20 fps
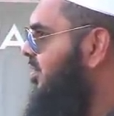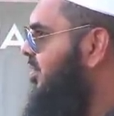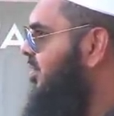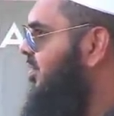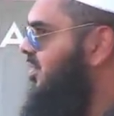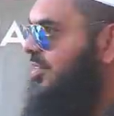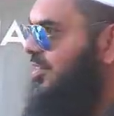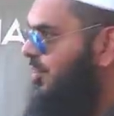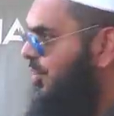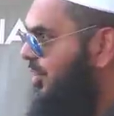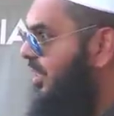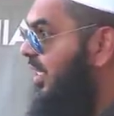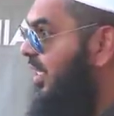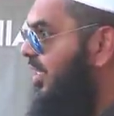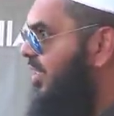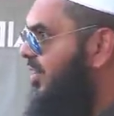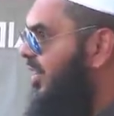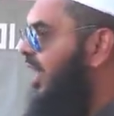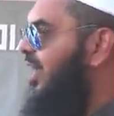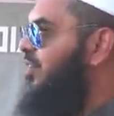No. You
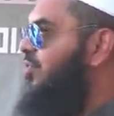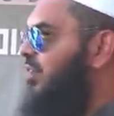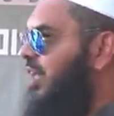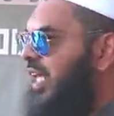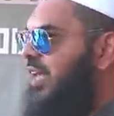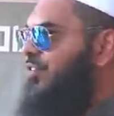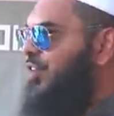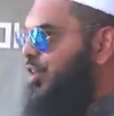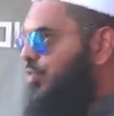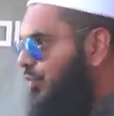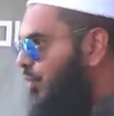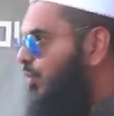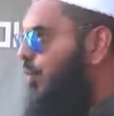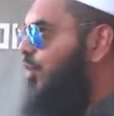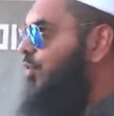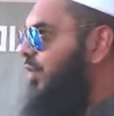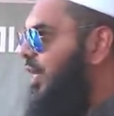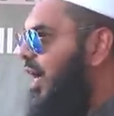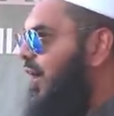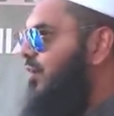didn't, right? So even if you
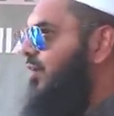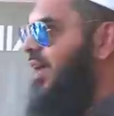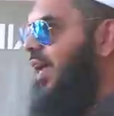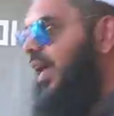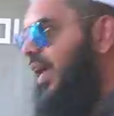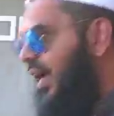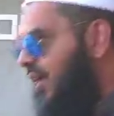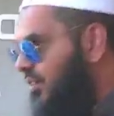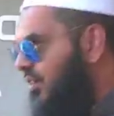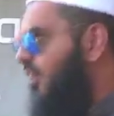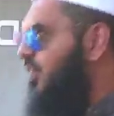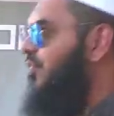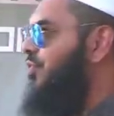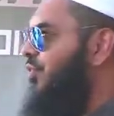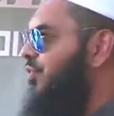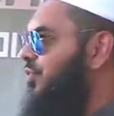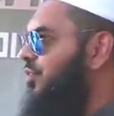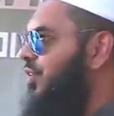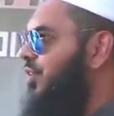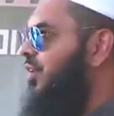wrote down, hey, I saw the
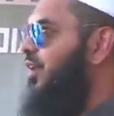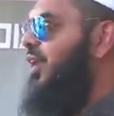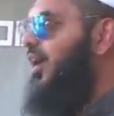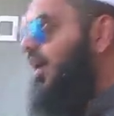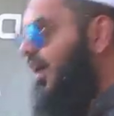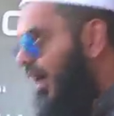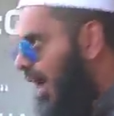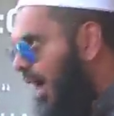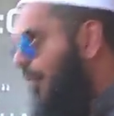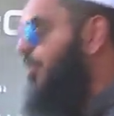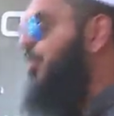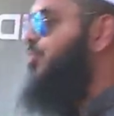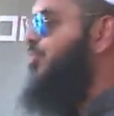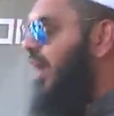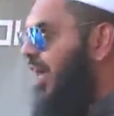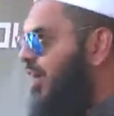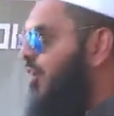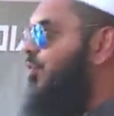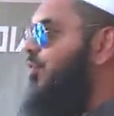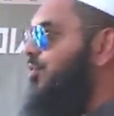future, I was
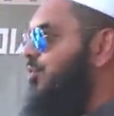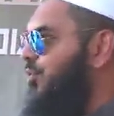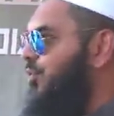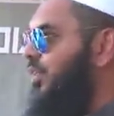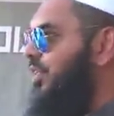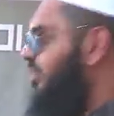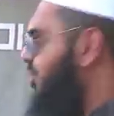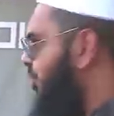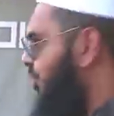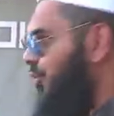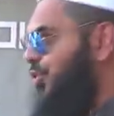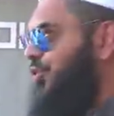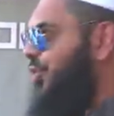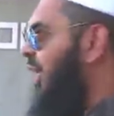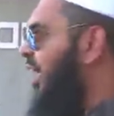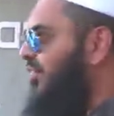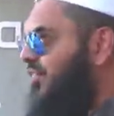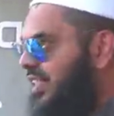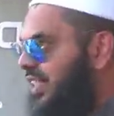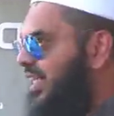buying a Rolls Royce, for
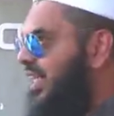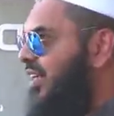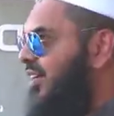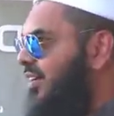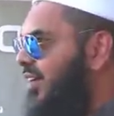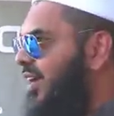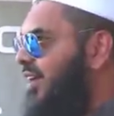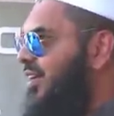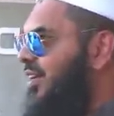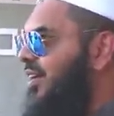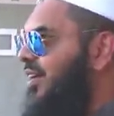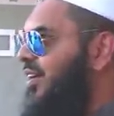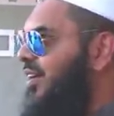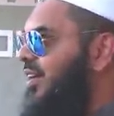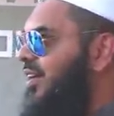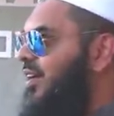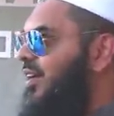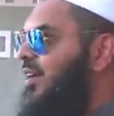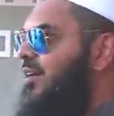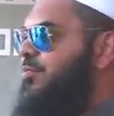sure, I've seen it, right?
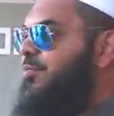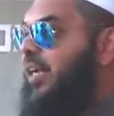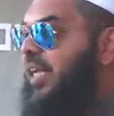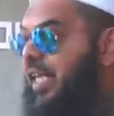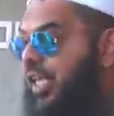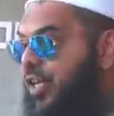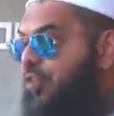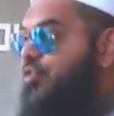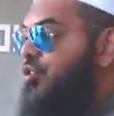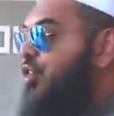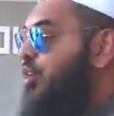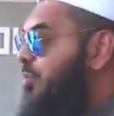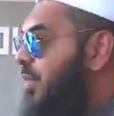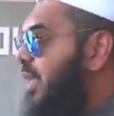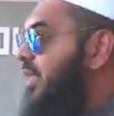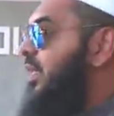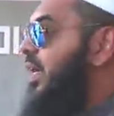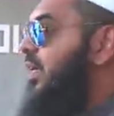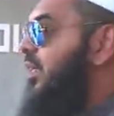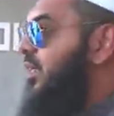But he's going to
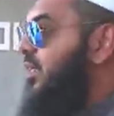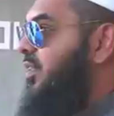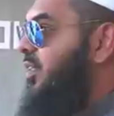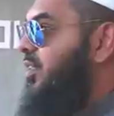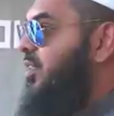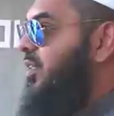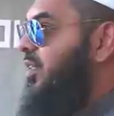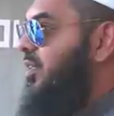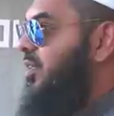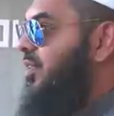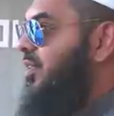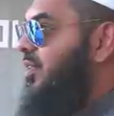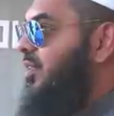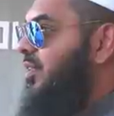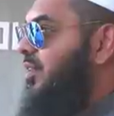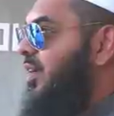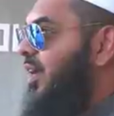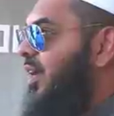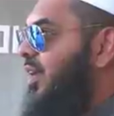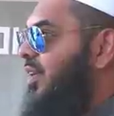make that decision,
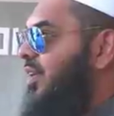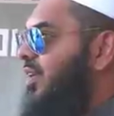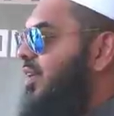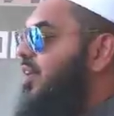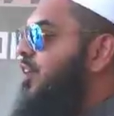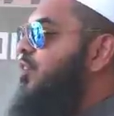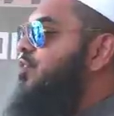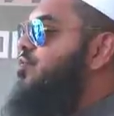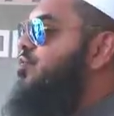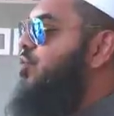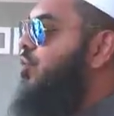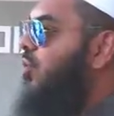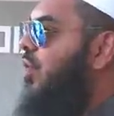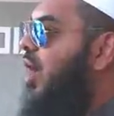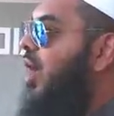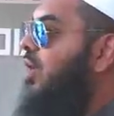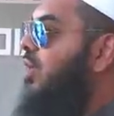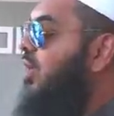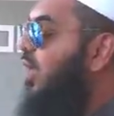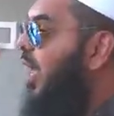right? So
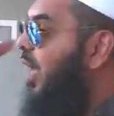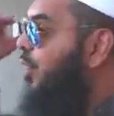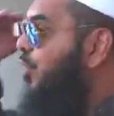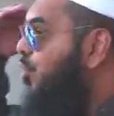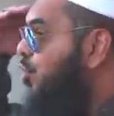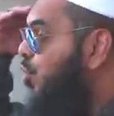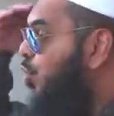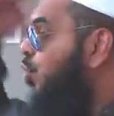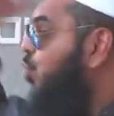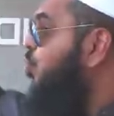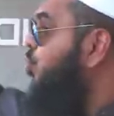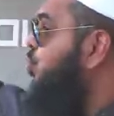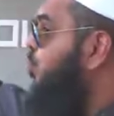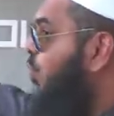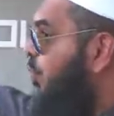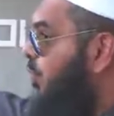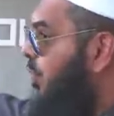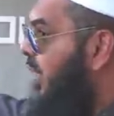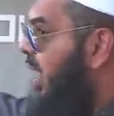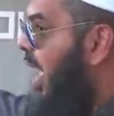Allah knows
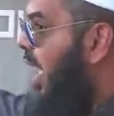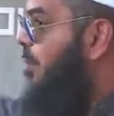what would